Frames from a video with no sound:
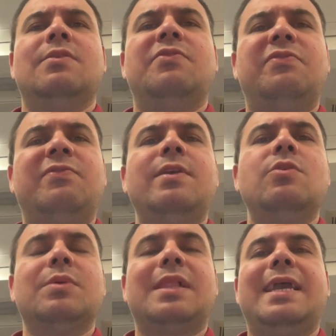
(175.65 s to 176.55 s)

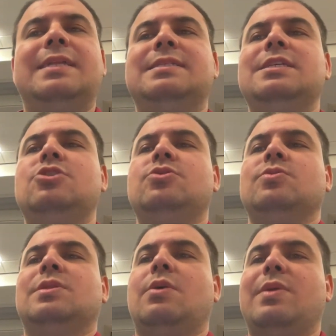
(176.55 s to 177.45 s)
film-like tissue
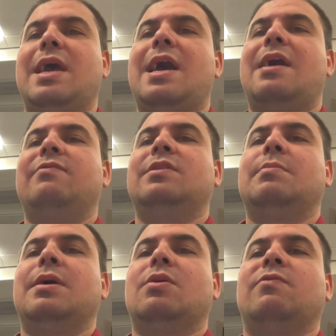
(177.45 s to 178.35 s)
that we have in the
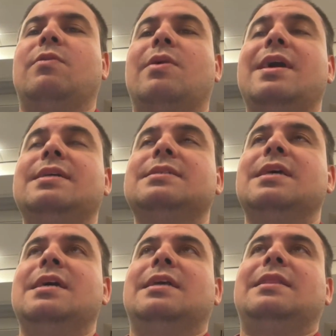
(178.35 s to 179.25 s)
back of our eyes
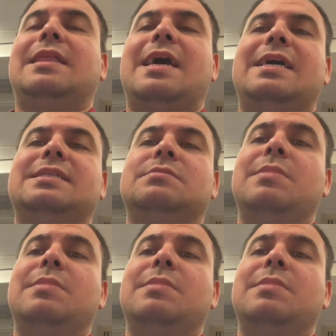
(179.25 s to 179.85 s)
that has